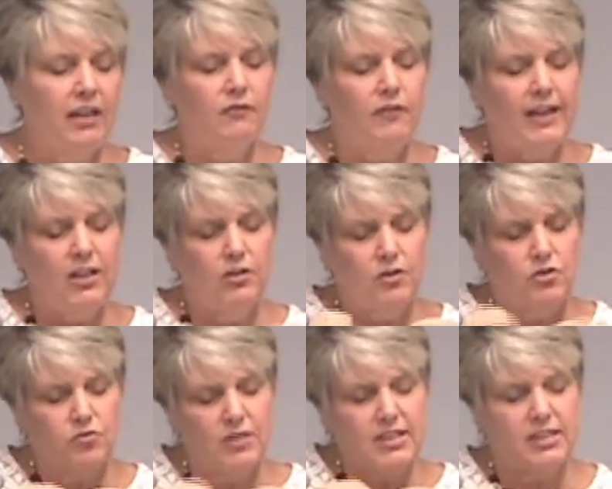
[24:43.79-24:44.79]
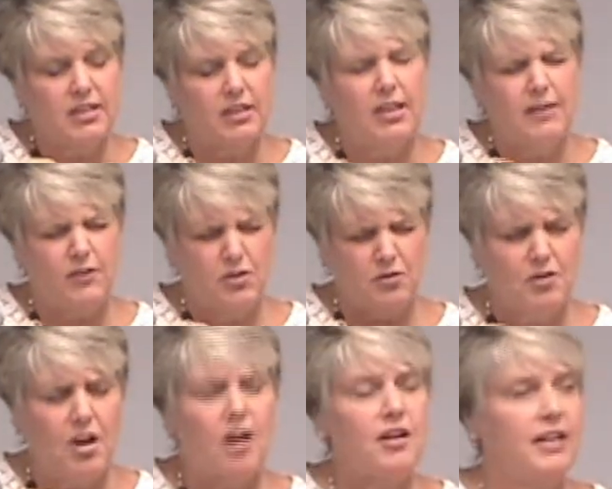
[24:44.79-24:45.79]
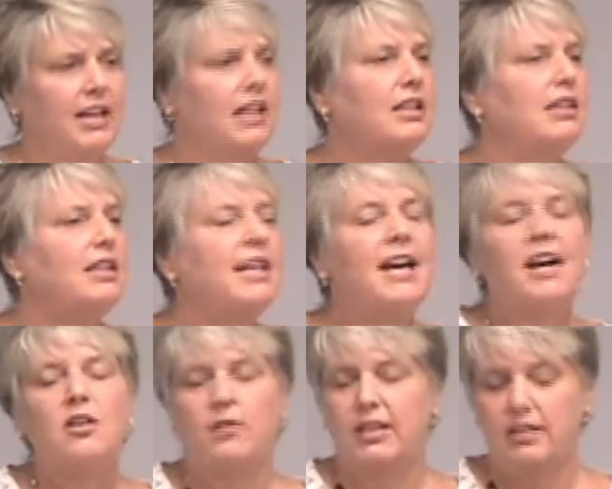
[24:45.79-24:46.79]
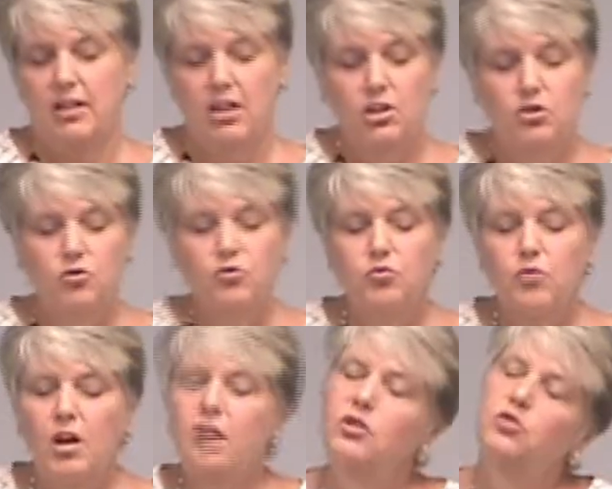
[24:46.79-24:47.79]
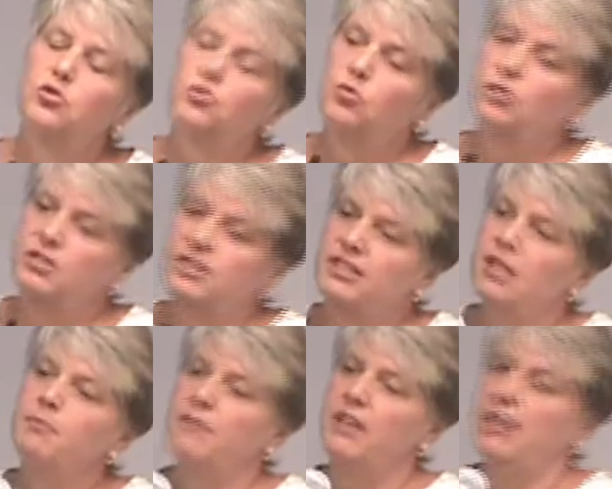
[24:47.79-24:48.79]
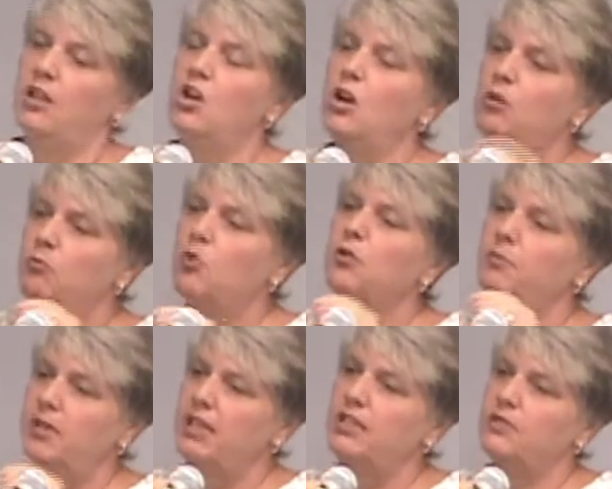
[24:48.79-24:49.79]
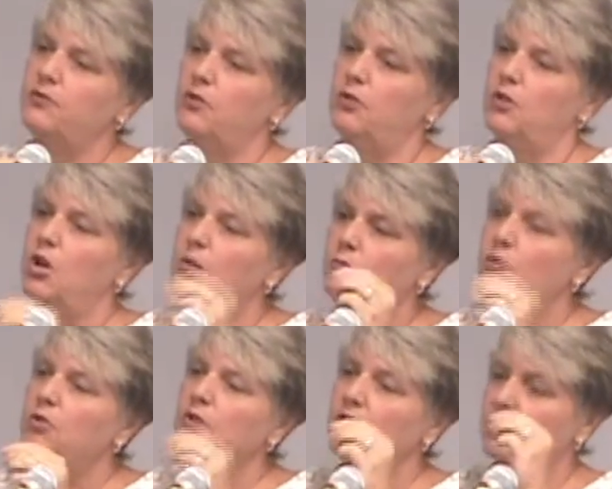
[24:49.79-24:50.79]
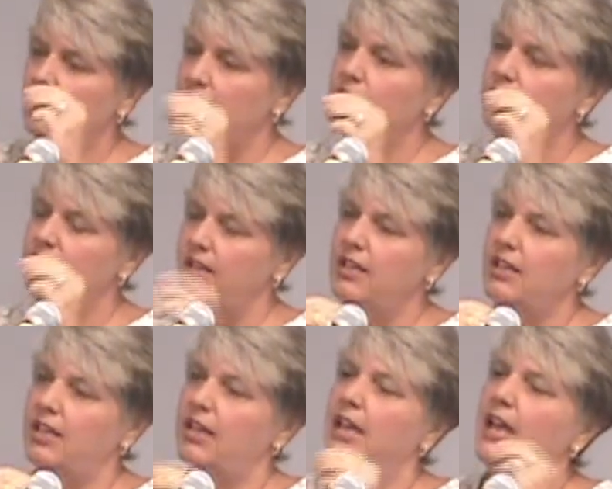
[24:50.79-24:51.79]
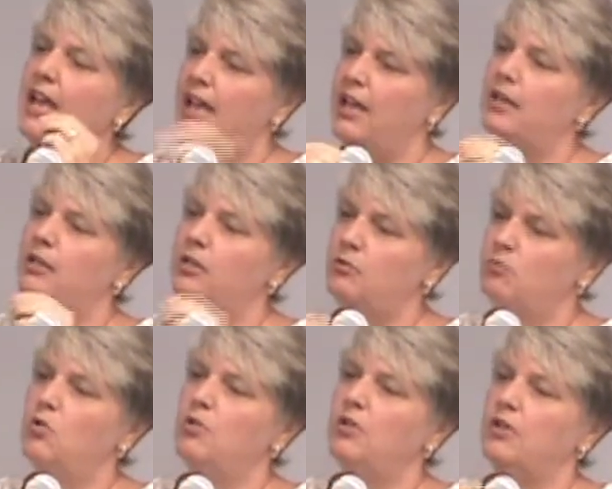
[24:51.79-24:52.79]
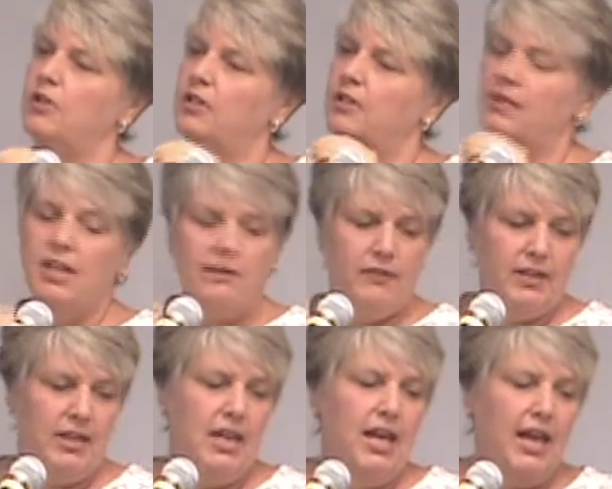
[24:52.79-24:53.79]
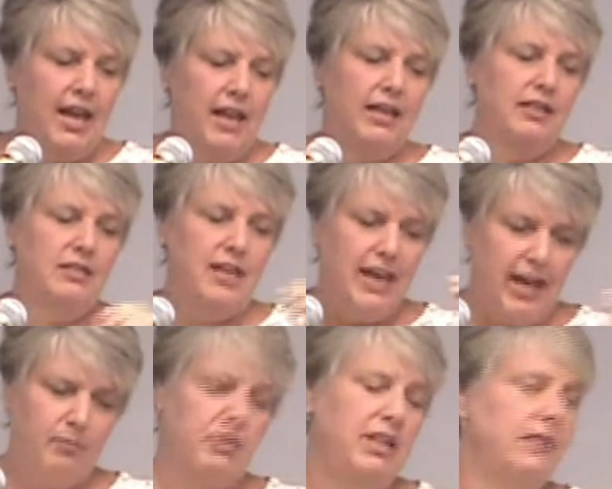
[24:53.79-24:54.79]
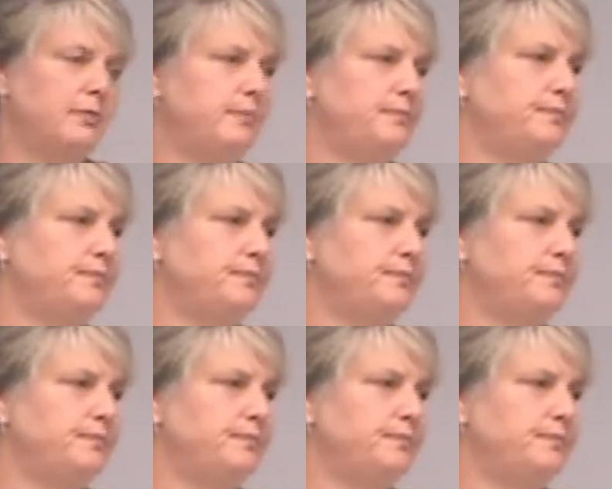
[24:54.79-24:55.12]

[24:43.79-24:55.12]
I invite you to trust the love in your heart and allow it to draw you towards something more peaceful, more clear thinking, and more loving and happy.